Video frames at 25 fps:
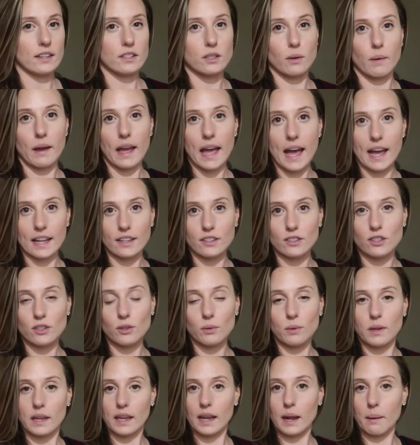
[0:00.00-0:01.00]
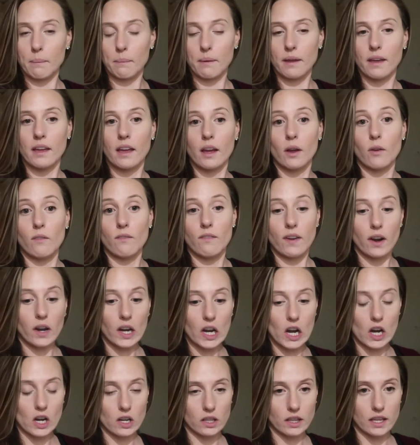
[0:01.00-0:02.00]
So I had to get up
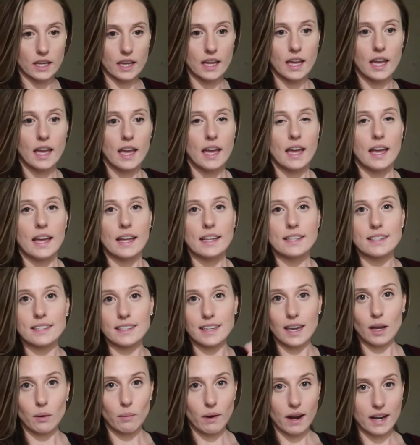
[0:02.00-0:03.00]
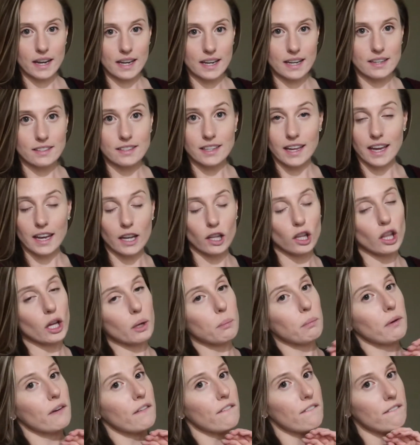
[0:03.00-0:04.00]
very early to get ready because you gotta
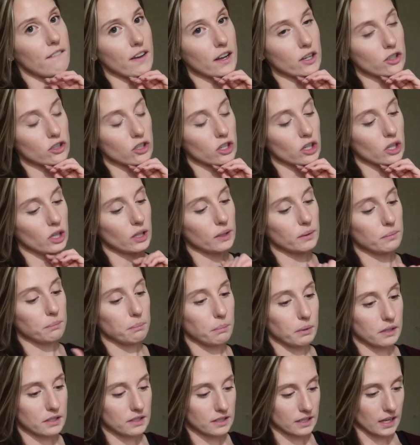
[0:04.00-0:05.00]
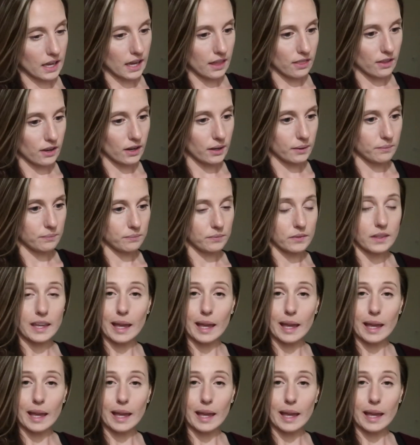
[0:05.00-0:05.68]
look professional, put together,